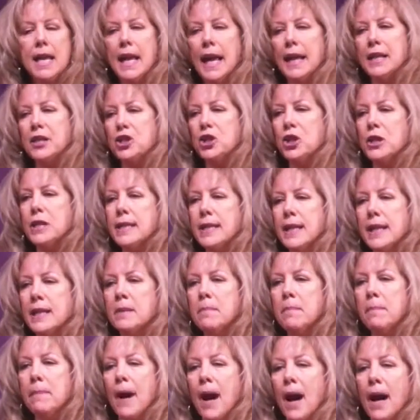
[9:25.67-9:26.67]
And she
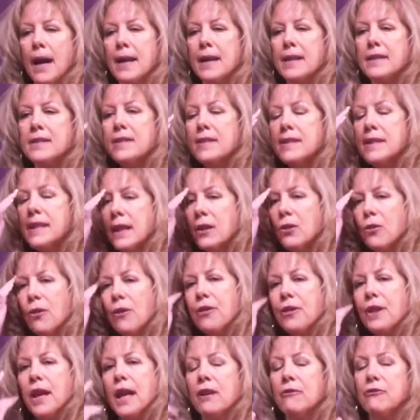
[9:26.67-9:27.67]
didn't buy a single
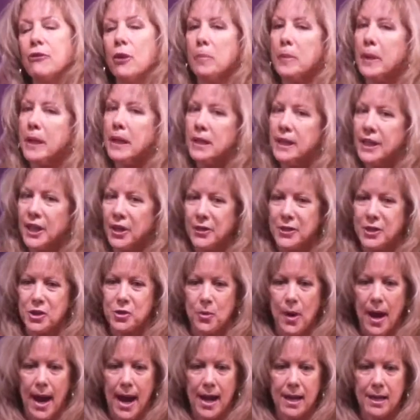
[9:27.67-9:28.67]
thing from the
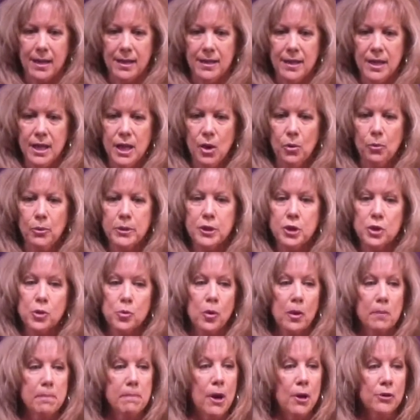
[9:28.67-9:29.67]
clearance rack, which is
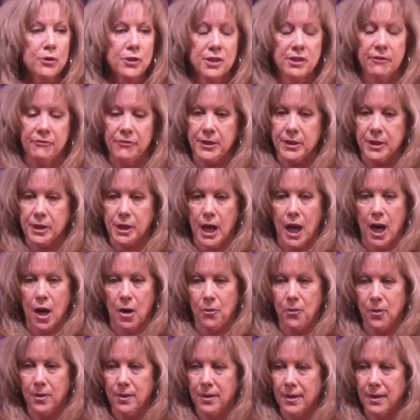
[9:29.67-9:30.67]
where most of us
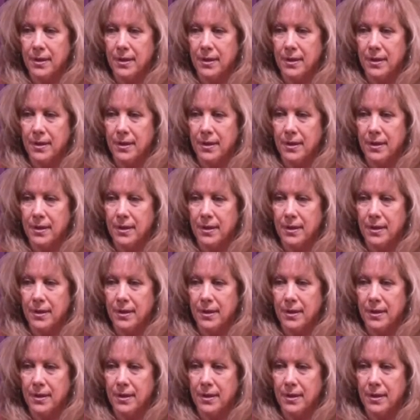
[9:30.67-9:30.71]
go.